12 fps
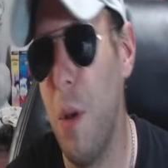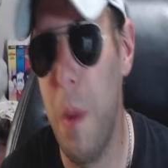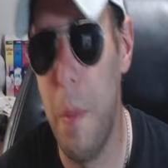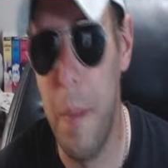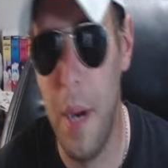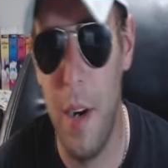
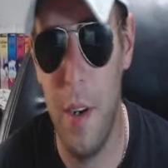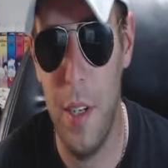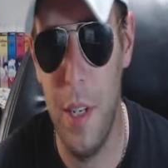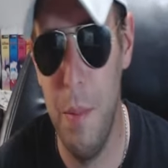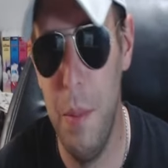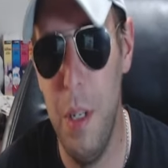
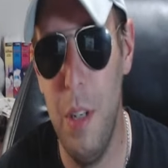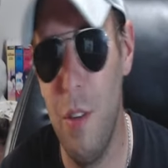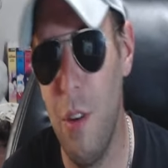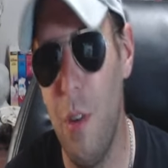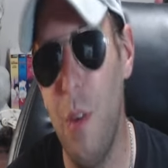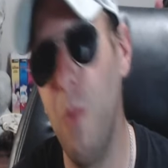American mean
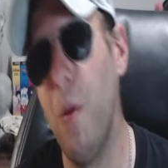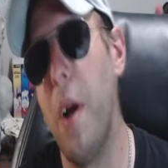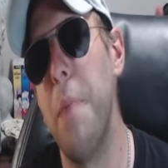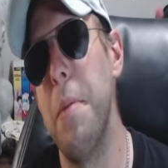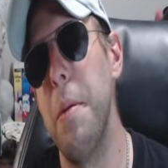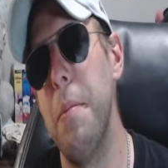solely
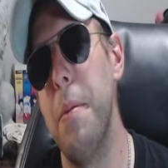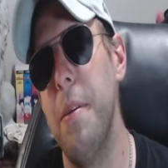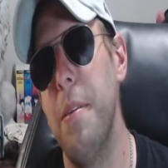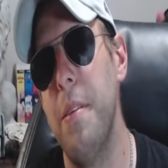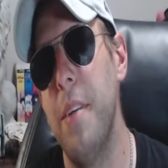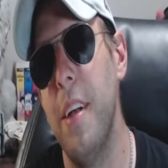white people?
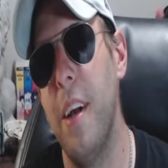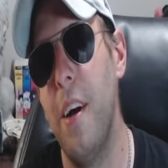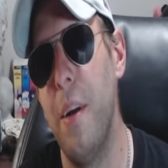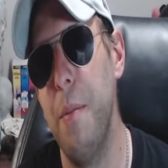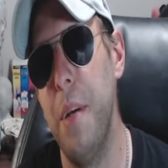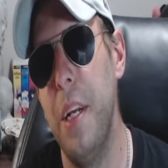You know what
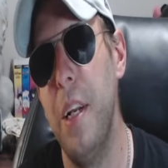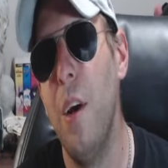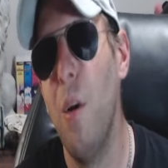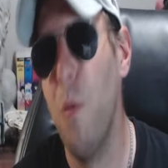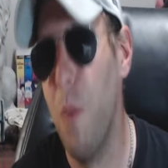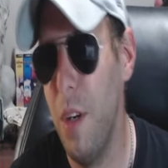I mean?
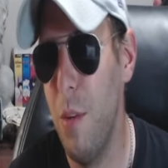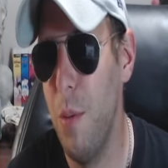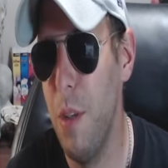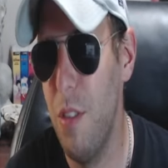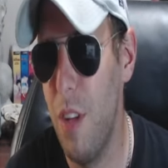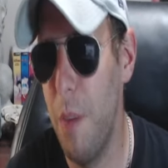When did we
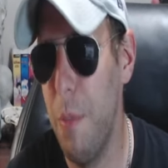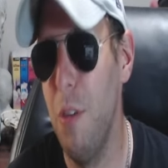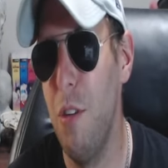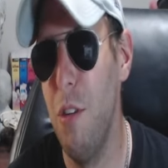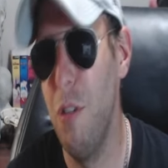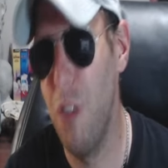stop
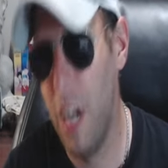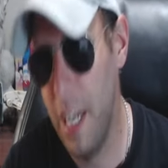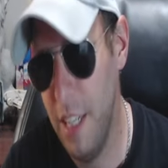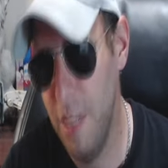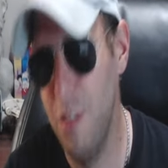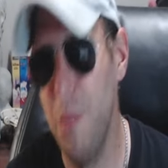using
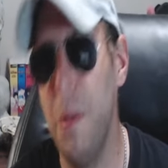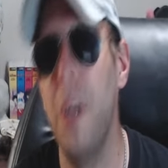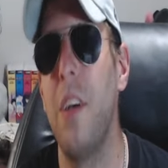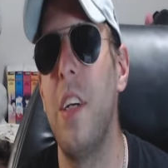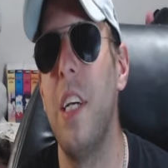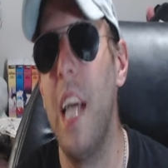Chinese
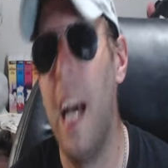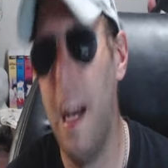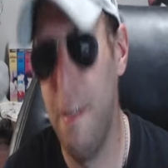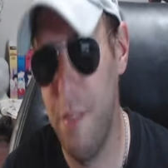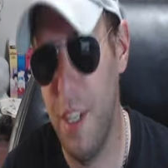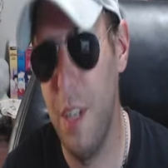American,
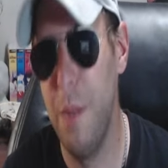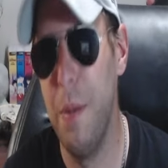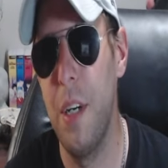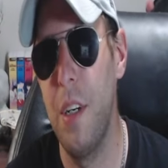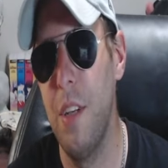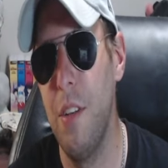African
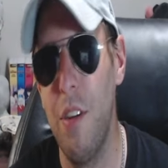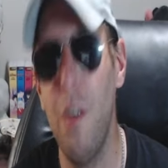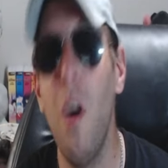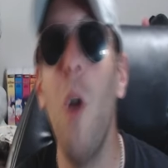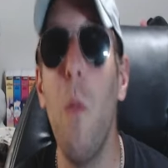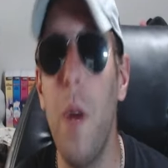American stuff?
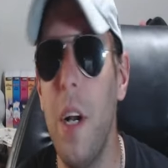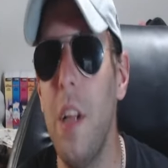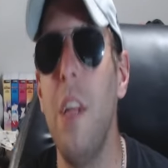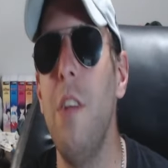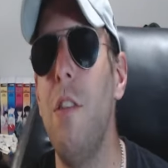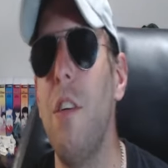When are
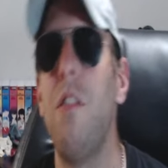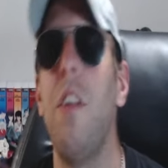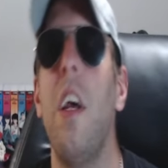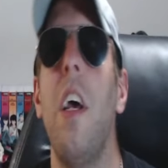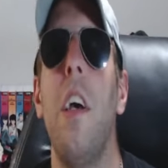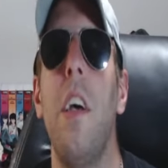they just
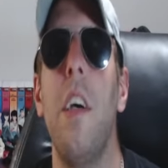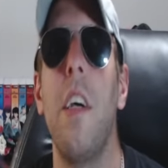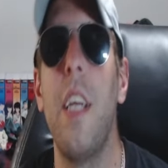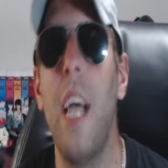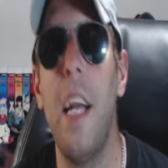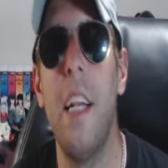
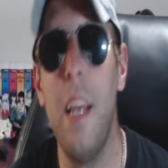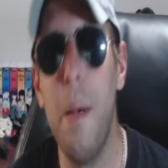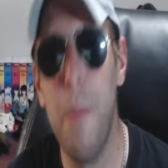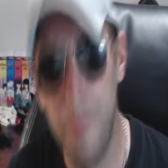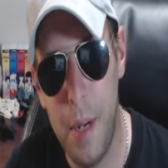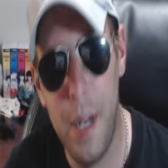goddamn
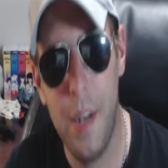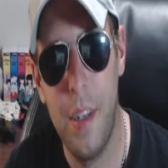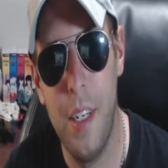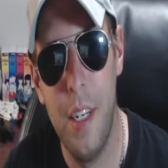American?